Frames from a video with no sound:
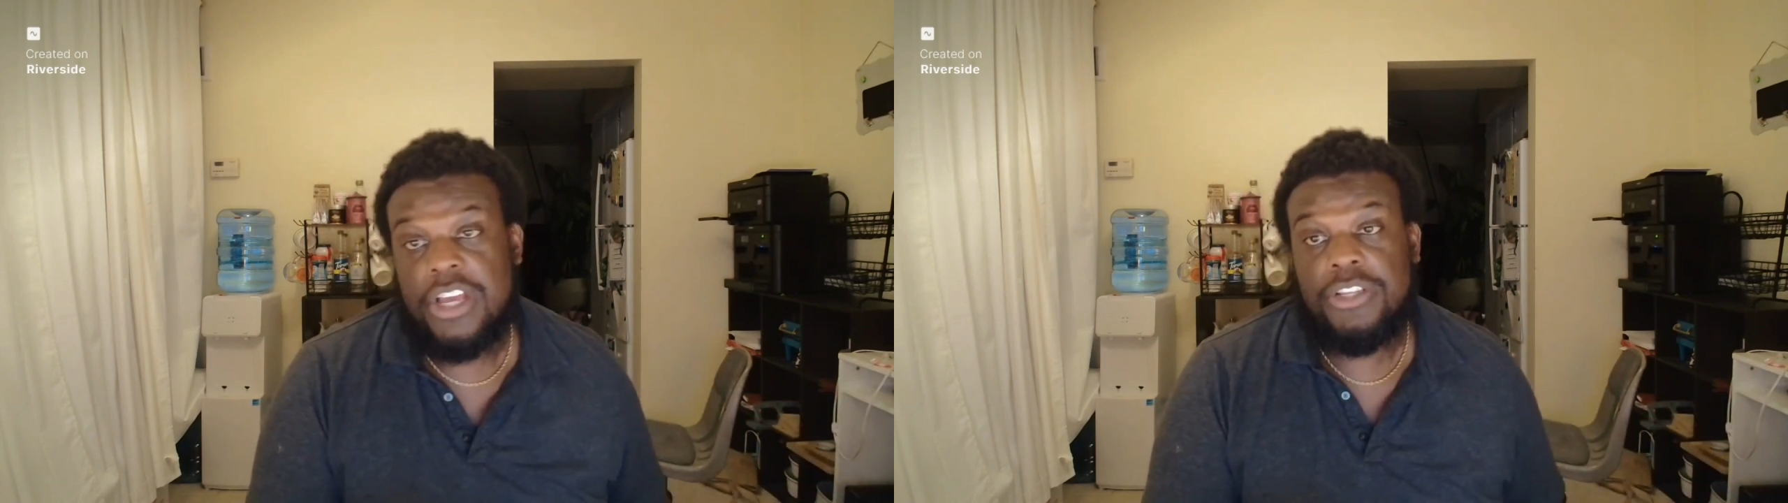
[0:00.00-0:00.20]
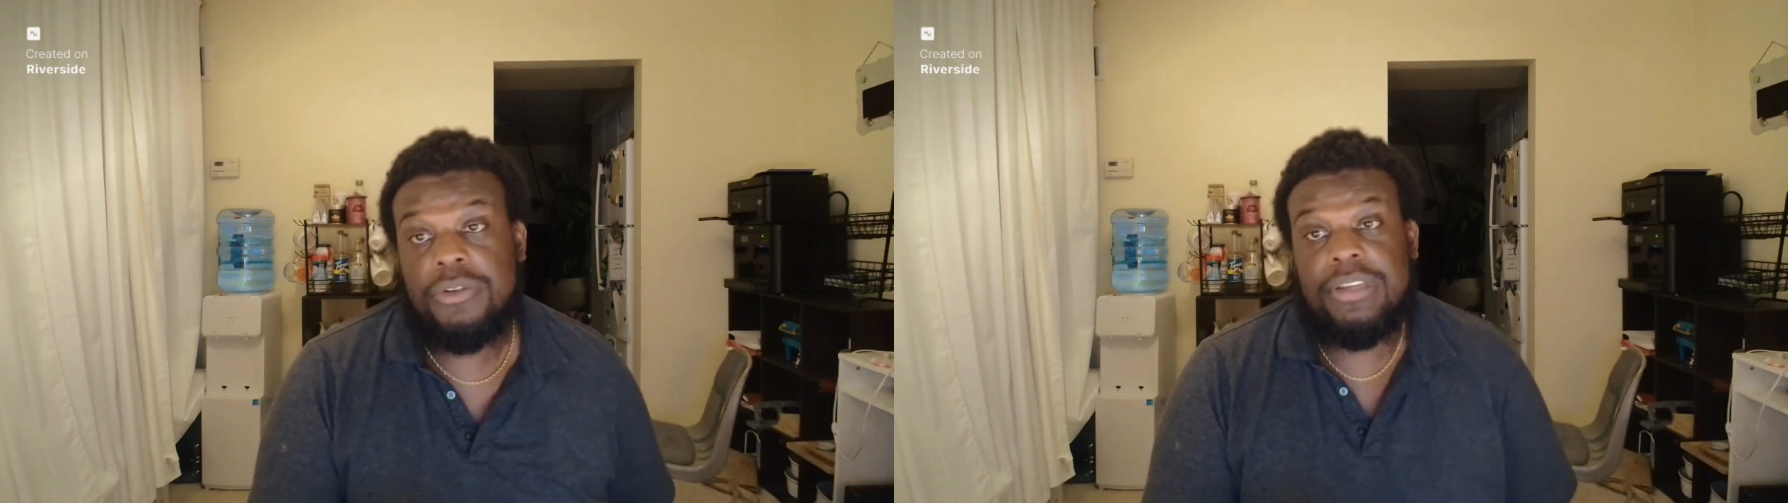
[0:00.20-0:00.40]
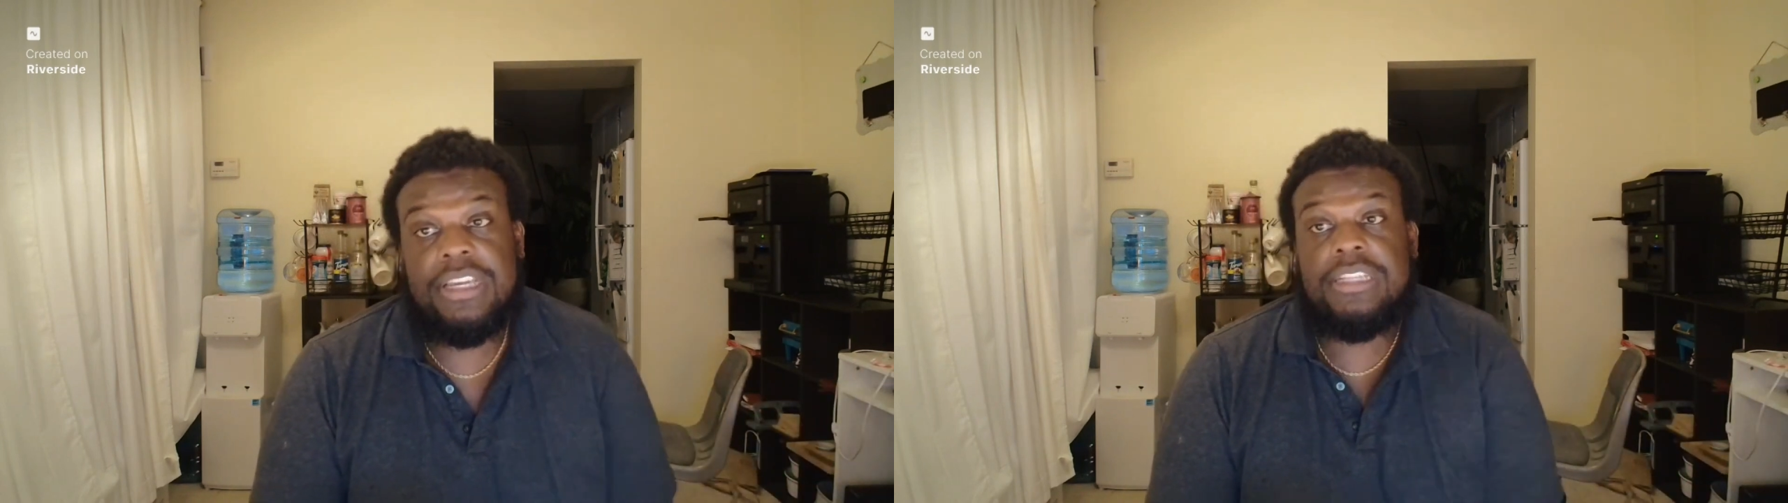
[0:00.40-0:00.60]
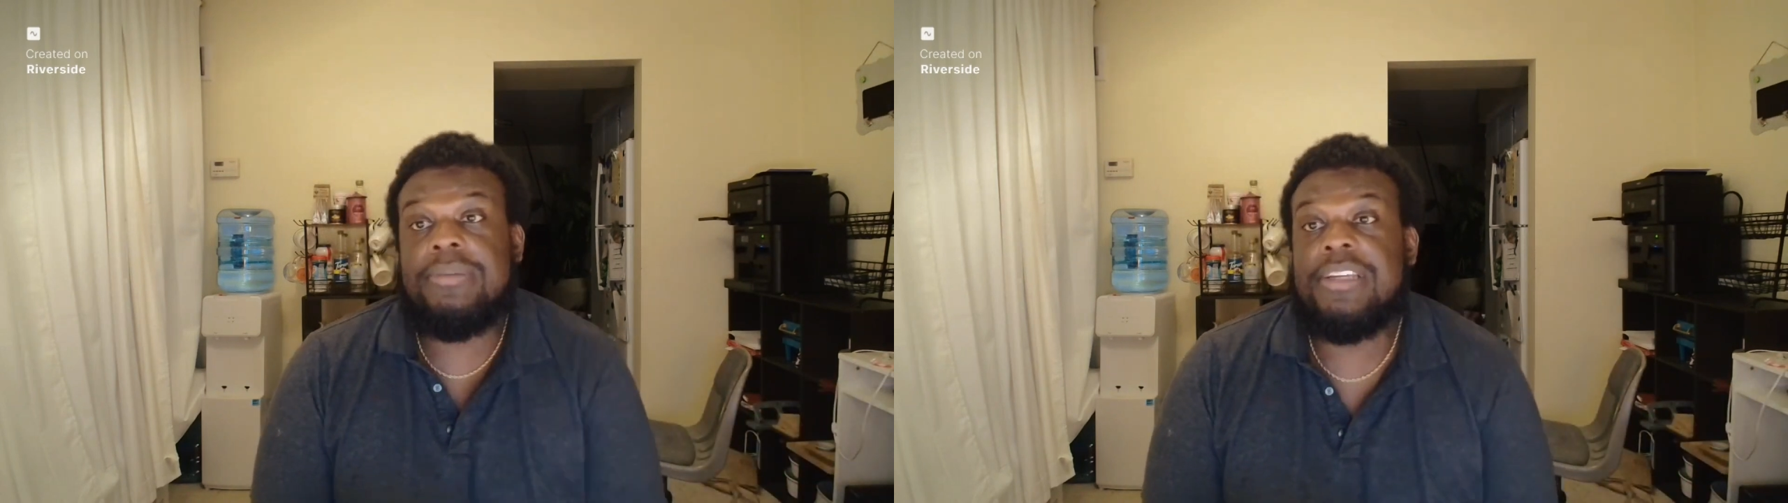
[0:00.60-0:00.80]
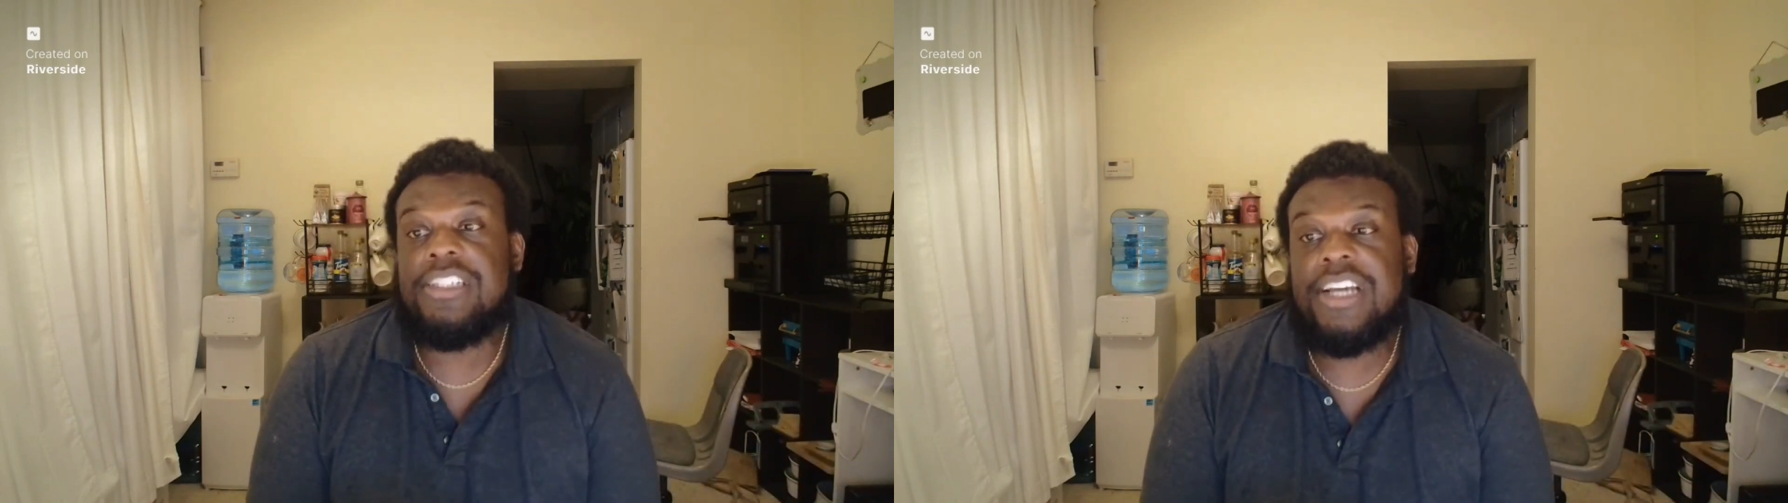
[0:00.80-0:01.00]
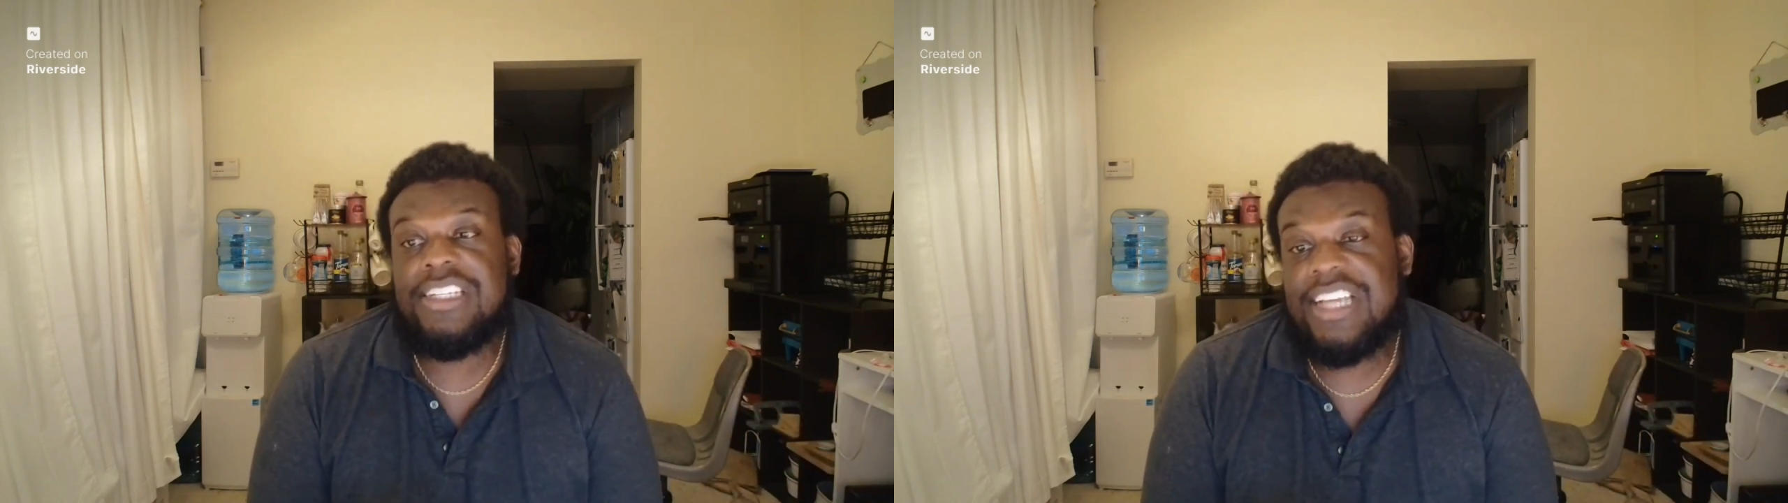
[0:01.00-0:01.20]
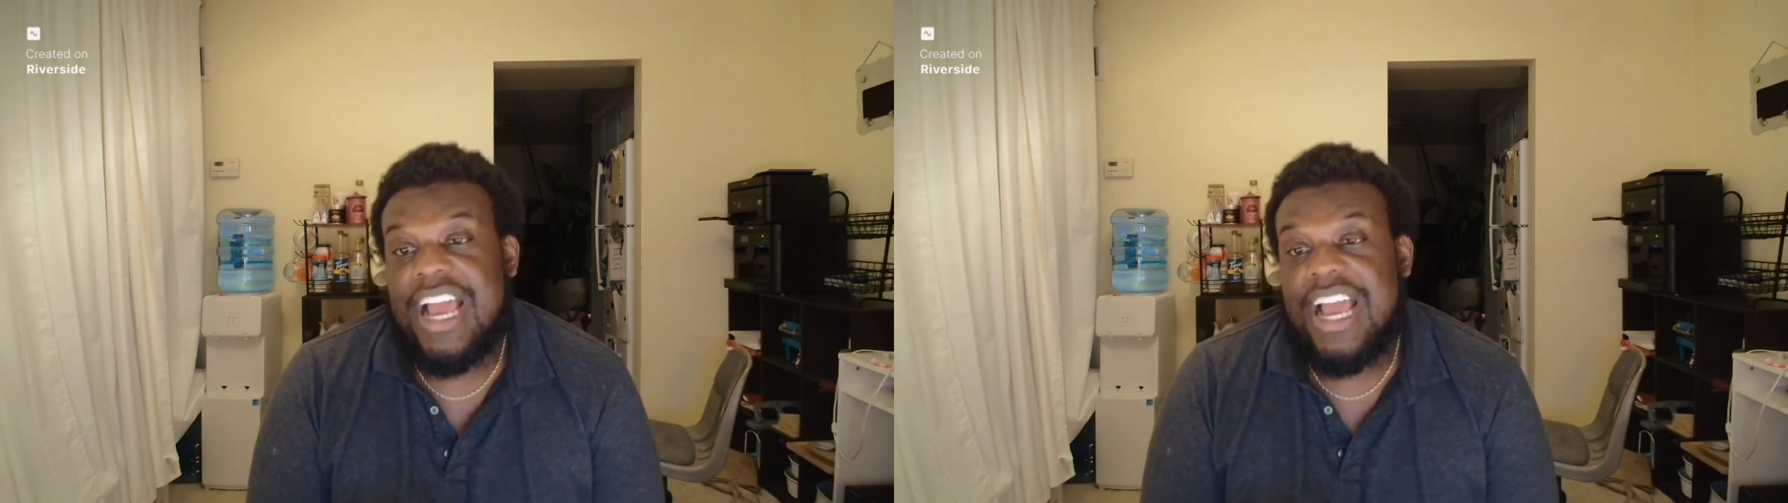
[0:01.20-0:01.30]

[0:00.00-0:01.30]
Do you need to be a Josh